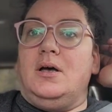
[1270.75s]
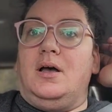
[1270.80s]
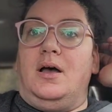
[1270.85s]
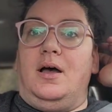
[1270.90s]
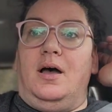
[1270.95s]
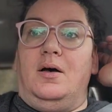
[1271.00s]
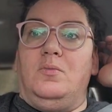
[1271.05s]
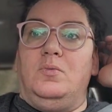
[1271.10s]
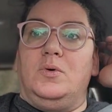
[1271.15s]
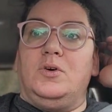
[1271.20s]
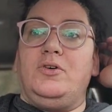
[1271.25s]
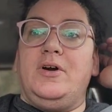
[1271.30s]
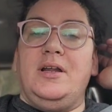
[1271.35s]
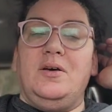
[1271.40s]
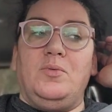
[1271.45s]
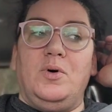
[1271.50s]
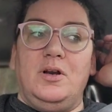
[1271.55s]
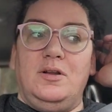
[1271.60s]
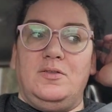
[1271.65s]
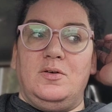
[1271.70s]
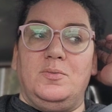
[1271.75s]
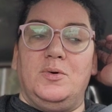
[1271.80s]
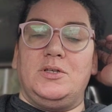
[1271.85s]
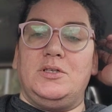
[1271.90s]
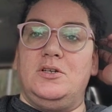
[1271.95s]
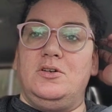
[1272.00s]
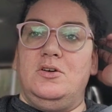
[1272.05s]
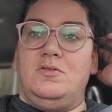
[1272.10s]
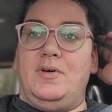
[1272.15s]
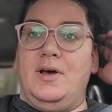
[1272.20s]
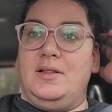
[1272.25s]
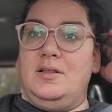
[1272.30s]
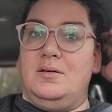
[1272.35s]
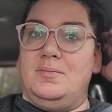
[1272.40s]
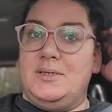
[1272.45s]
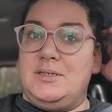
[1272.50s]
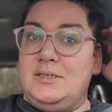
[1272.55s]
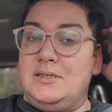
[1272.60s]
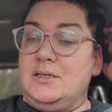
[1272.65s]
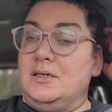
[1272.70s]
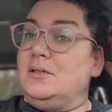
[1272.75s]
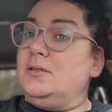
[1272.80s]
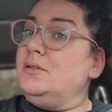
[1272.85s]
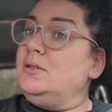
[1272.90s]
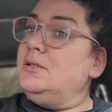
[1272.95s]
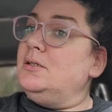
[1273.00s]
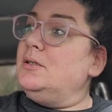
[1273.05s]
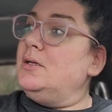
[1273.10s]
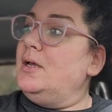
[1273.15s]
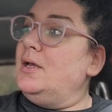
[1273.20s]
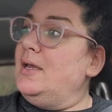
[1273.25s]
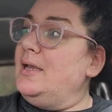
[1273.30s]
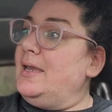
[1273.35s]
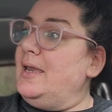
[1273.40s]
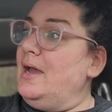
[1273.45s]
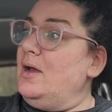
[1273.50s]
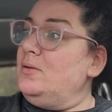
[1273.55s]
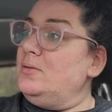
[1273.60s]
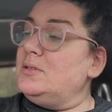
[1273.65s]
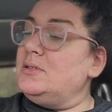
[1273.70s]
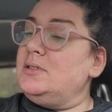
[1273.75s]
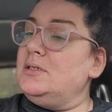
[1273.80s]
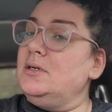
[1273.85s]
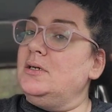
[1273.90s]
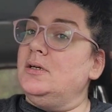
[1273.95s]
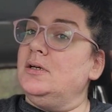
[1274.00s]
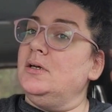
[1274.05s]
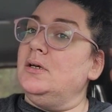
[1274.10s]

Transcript: Um, granted, one of them was a novella, but still, it counts.